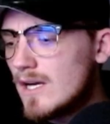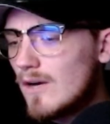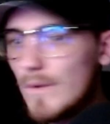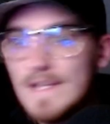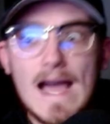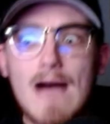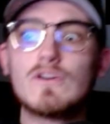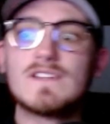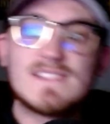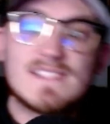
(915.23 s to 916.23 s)
We
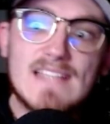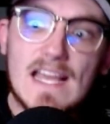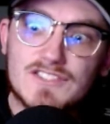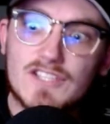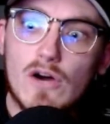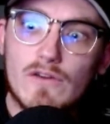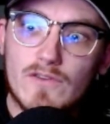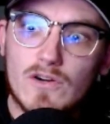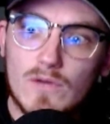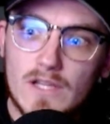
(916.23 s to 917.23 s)
dabbled in CS:GO
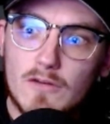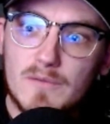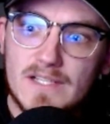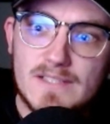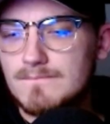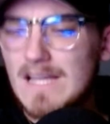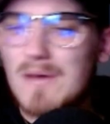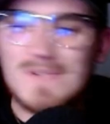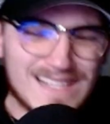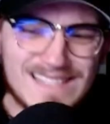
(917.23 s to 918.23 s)
for a little bit.
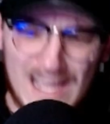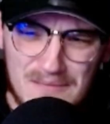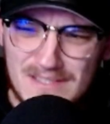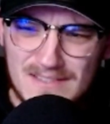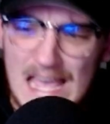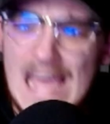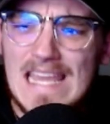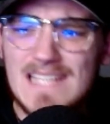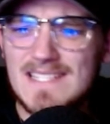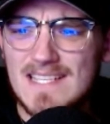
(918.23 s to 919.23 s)
That was an attempt.
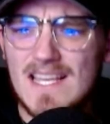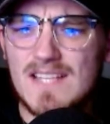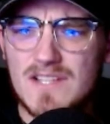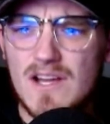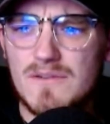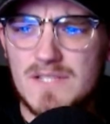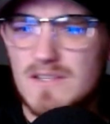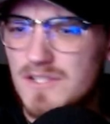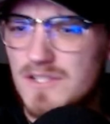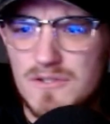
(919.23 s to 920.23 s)
NA CS:GO
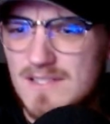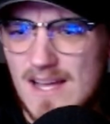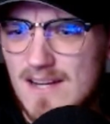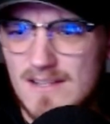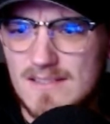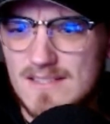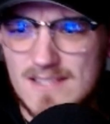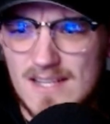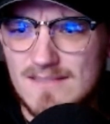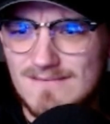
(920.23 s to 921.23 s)
tier 2 is kind of
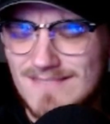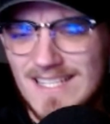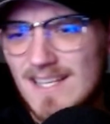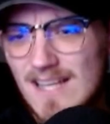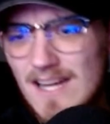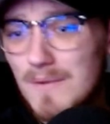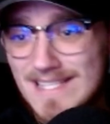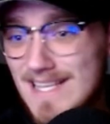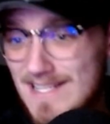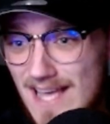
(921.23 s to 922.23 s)
I don't want to
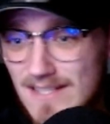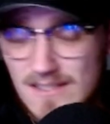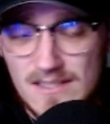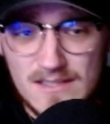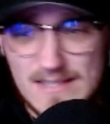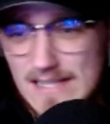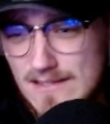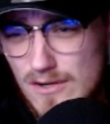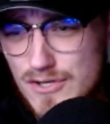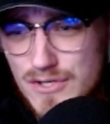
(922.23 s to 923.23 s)
say dead because that's
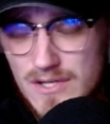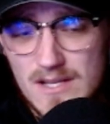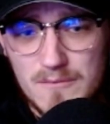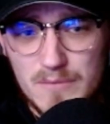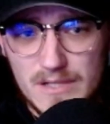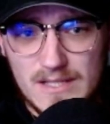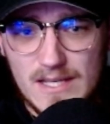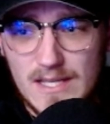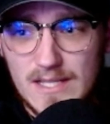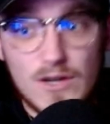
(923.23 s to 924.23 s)
harsh, but
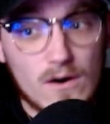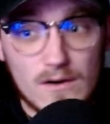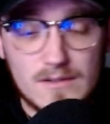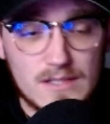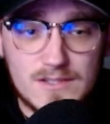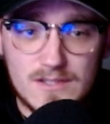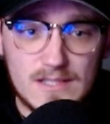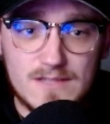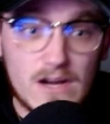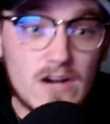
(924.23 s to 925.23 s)
it's hard. It's
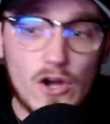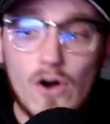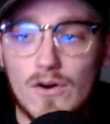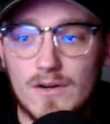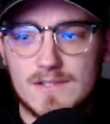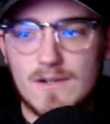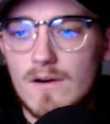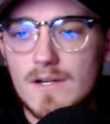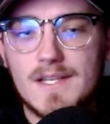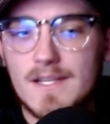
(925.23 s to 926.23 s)
very hard. It's
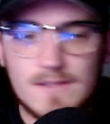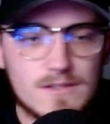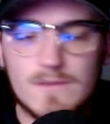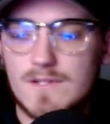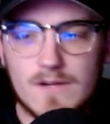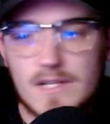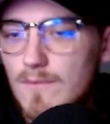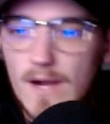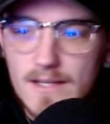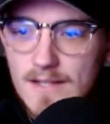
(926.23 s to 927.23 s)
hard to get into. It's hard to get
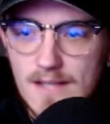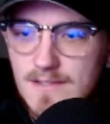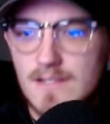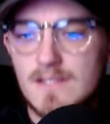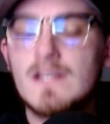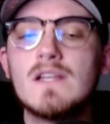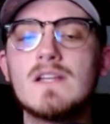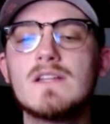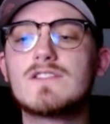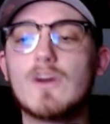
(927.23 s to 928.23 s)
recognized in.
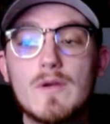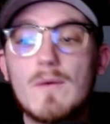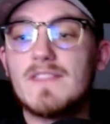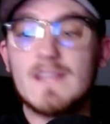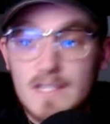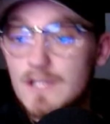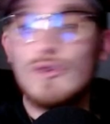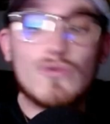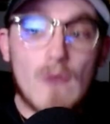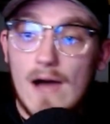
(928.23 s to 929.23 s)
So we went the
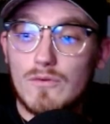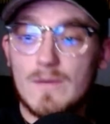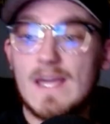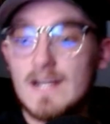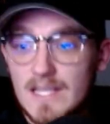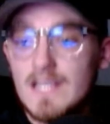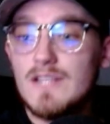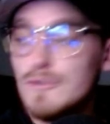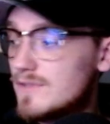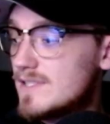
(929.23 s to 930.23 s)
EU route. We had an
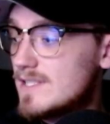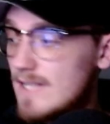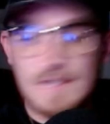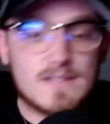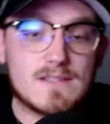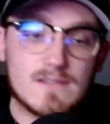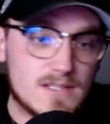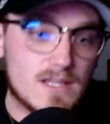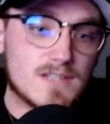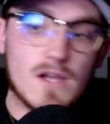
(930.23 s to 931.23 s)
EU
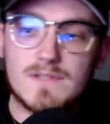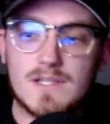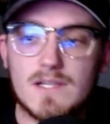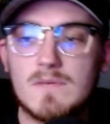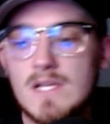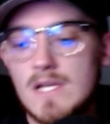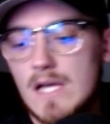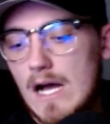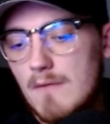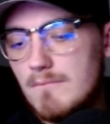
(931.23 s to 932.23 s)
CS:GO team,
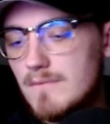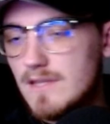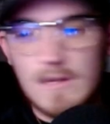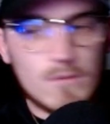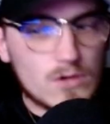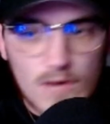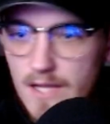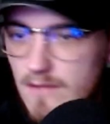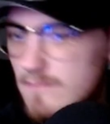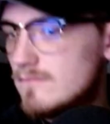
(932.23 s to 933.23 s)
and they were
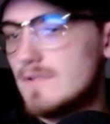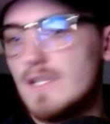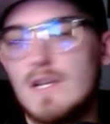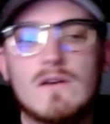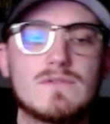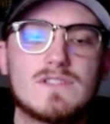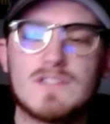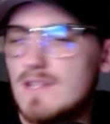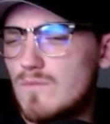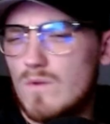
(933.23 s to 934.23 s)
great.
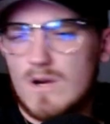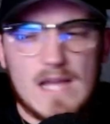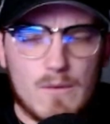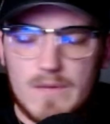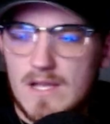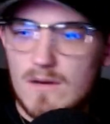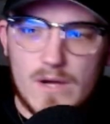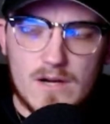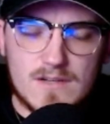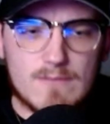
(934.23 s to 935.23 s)
Just didn't work out. We kind of
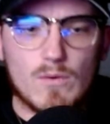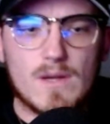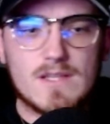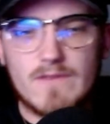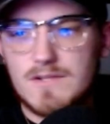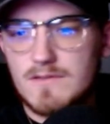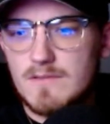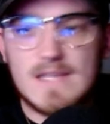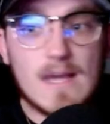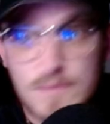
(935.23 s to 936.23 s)
went our separate ways eventually,
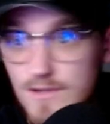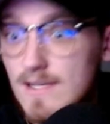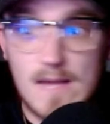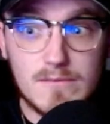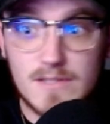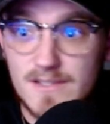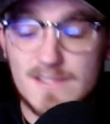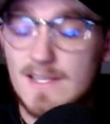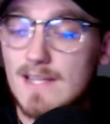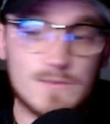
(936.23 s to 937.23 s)
but that was our dabble into
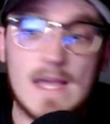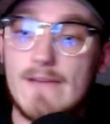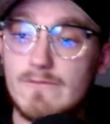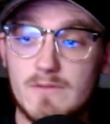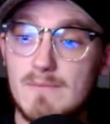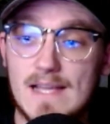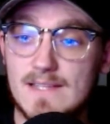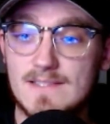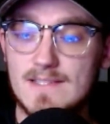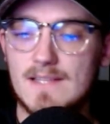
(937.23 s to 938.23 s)
CS, and we haven't been back
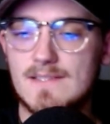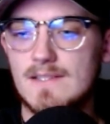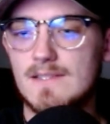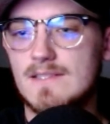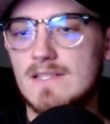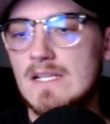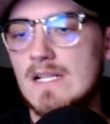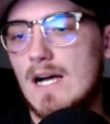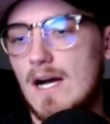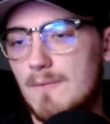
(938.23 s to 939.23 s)
in CS since.
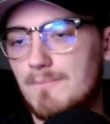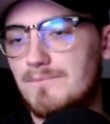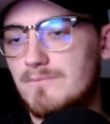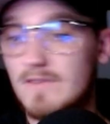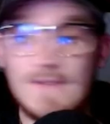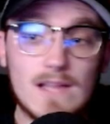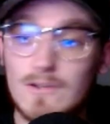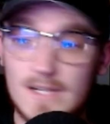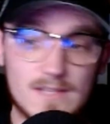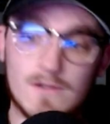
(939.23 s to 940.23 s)
But
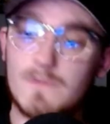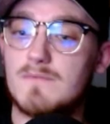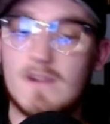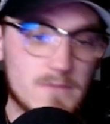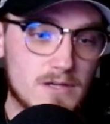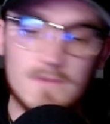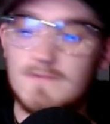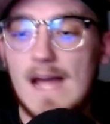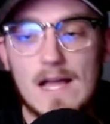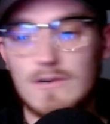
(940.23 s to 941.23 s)
Valorant has always been our big one.
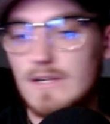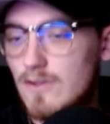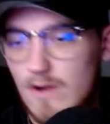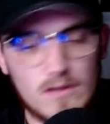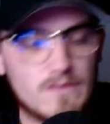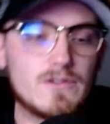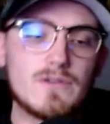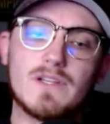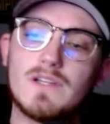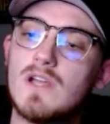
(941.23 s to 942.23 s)
Valorant, Call of
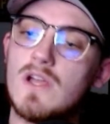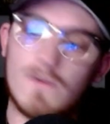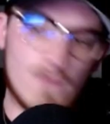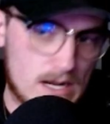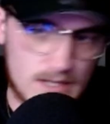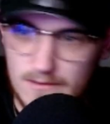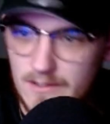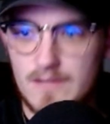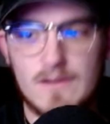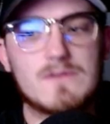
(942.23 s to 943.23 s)
Duty, Rocket
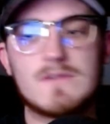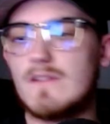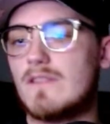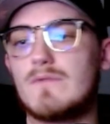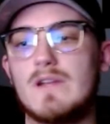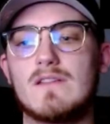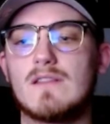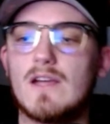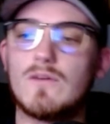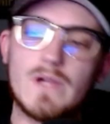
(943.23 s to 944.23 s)
League. Those are the three that
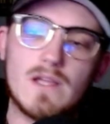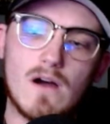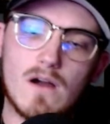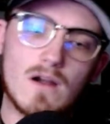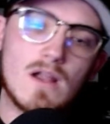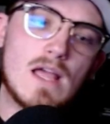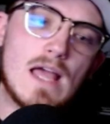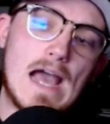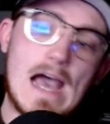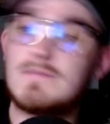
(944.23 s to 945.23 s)
like we are
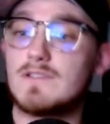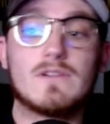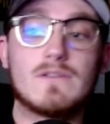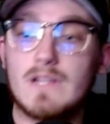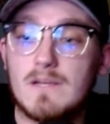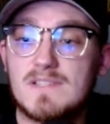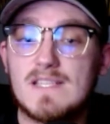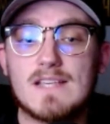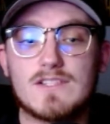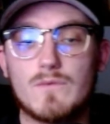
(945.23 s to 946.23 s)
absolutely
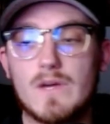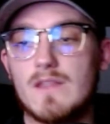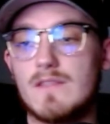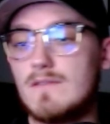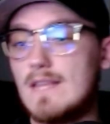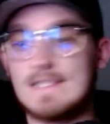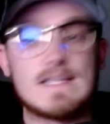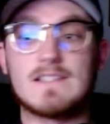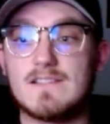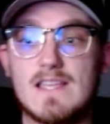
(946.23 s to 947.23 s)
obsessed with. That's
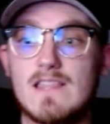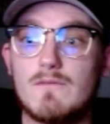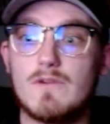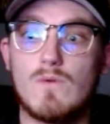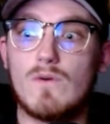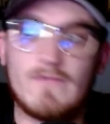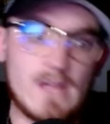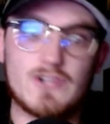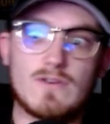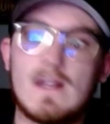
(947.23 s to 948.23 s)
not to say that we won't
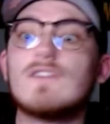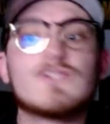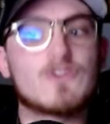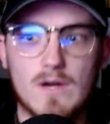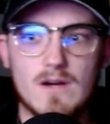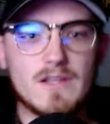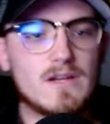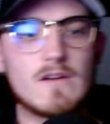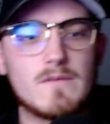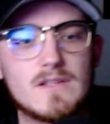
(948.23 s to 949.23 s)
venture elsewhere. You know
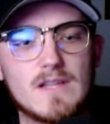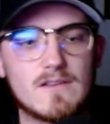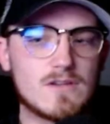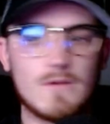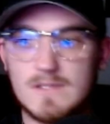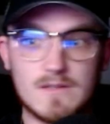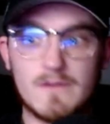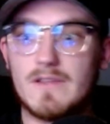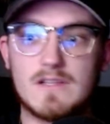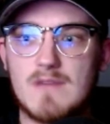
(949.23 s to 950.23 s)
what I mean? Like there's always
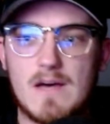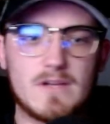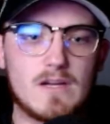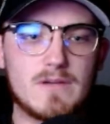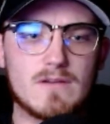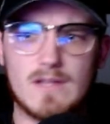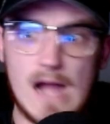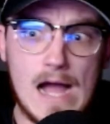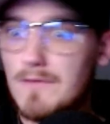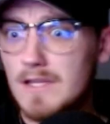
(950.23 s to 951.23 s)
little things popping up here and there.
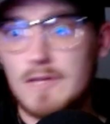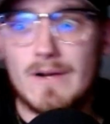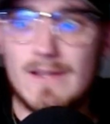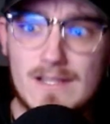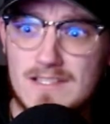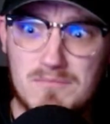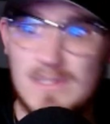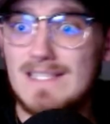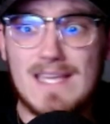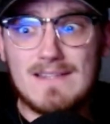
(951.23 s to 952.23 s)
I really wanted to get a
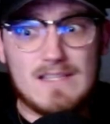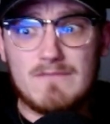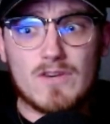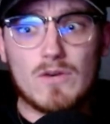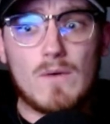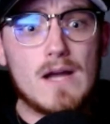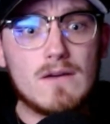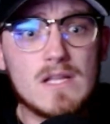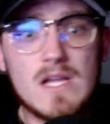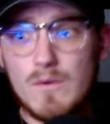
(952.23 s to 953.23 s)
Splitgate team for a
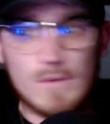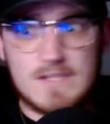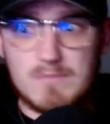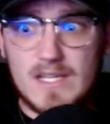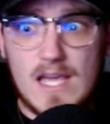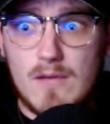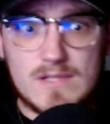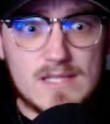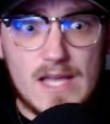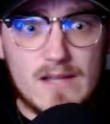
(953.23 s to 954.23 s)
while when Splitgate
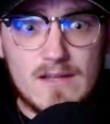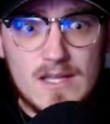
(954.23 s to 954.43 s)
was like